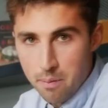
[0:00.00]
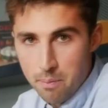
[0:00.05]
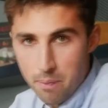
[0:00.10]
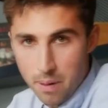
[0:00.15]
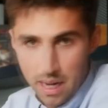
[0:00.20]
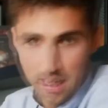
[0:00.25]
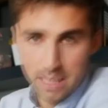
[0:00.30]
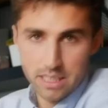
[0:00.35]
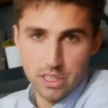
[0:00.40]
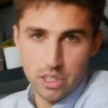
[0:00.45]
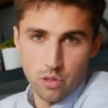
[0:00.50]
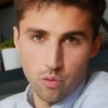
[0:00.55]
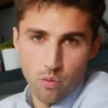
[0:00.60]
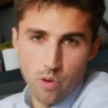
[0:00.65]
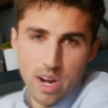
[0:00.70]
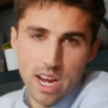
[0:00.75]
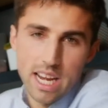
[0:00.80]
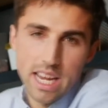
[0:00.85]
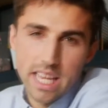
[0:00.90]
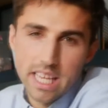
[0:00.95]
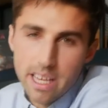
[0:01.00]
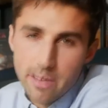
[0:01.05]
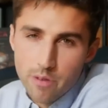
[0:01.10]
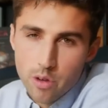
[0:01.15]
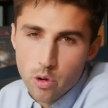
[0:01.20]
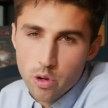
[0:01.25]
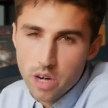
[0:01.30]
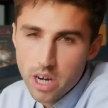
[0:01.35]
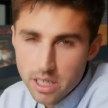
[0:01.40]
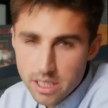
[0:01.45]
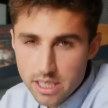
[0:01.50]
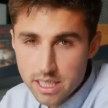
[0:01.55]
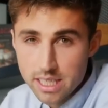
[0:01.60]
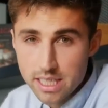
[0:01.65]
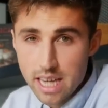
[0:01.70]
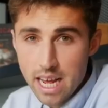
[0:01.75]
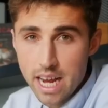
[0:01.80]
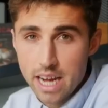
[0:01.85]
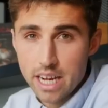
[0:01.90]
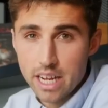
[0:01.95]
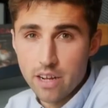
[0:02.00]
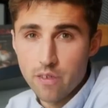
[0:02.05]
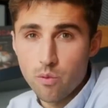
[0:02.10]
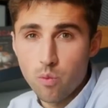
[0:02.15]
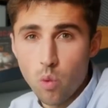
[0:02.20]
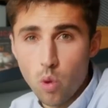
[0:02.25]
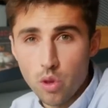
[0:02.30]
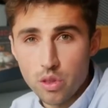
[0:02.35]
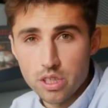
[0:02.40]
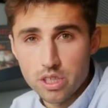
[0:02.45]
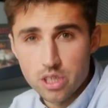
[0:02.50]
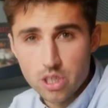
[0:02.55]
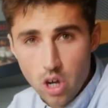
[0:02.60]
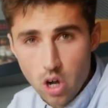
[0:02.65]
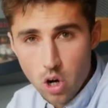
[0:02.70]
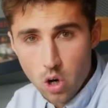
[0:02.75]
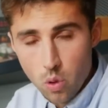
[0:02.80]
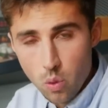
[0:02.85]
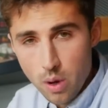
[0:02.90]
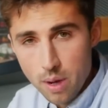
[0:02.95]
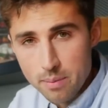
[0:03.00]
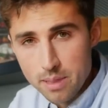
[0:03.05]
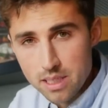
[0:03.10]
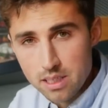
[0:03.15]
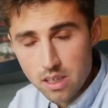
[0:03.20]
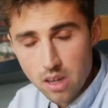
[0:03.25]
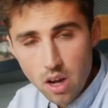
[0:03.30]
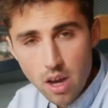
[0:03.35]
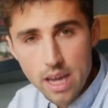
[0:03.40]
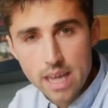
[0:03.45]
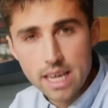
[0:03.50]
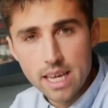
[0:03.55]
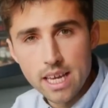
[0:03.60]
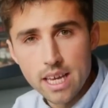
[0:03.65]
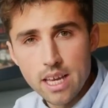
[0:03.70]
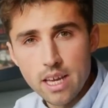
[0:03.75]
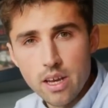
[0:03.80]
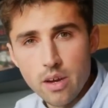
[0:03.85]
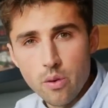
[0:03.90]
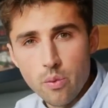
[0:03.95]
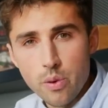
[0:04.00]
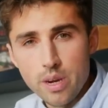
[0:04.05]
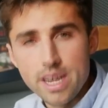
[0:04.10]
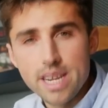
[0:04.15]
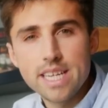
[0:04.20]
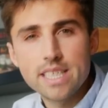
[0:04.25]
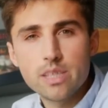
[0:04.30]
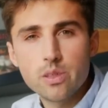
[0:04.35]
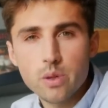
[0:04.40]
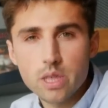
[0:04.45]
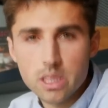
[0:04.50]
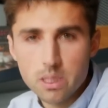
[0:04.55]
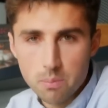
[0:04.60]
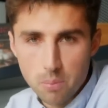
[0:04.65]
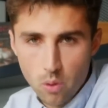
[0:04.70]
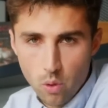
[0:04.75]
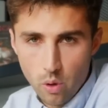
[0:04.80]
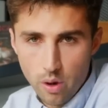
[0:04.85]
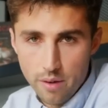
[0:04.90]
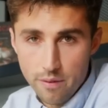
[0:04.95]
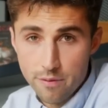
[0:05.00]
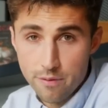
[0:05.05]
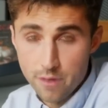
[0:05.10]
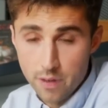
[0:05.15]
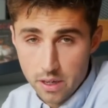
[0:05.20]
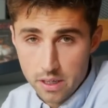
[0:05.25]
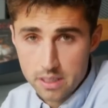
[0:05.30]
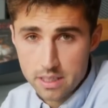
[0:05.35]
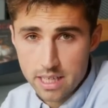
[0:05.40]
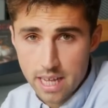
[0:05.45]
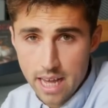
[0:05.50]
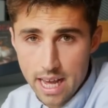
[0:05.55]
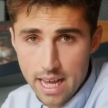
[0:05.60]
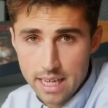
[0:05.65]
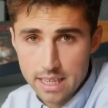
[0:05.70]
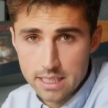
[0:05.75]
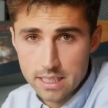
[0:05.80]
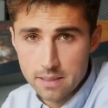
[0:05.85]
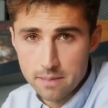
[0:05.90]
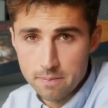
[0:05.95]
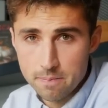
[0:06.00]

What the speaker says: But to really give you an understanding of what the dark web is like, we need to explore it firsthand.